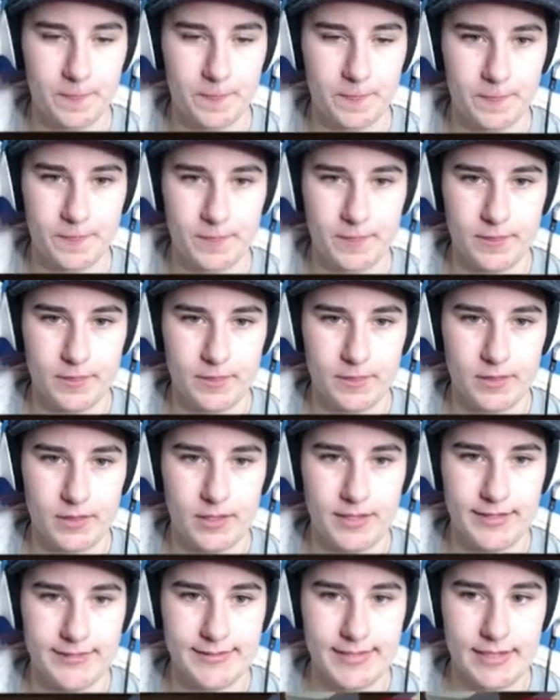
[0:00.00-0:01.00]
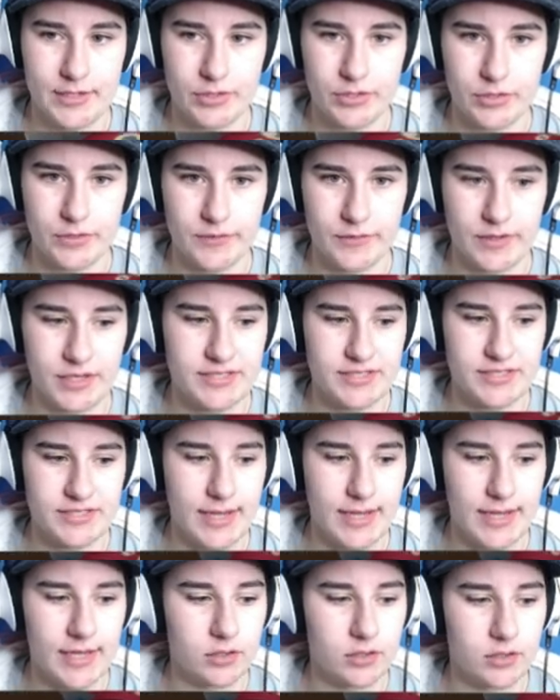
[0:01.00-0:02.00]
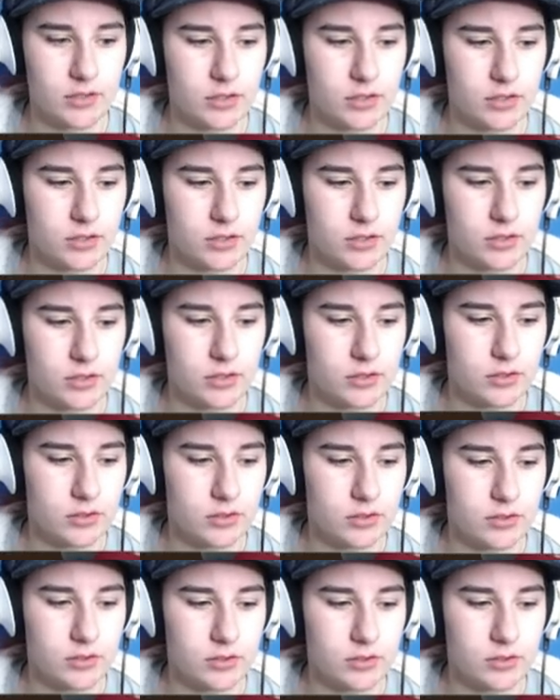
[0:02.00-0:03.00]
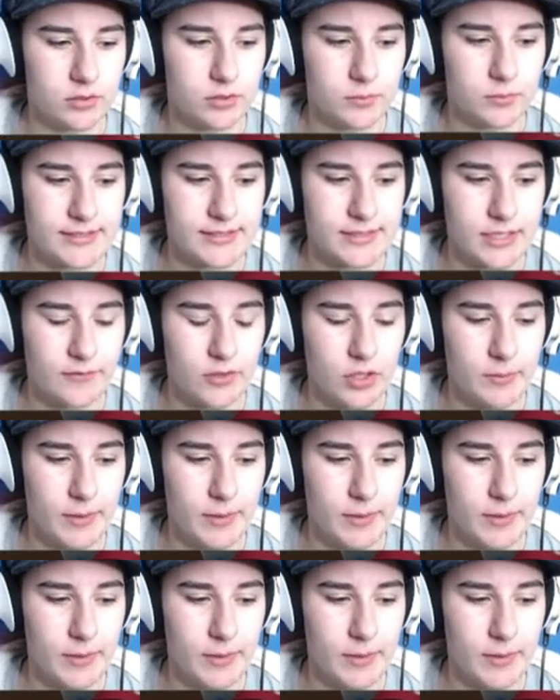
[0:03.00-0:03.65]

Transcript: Yes, I know, you're very sad. Please give her a bath.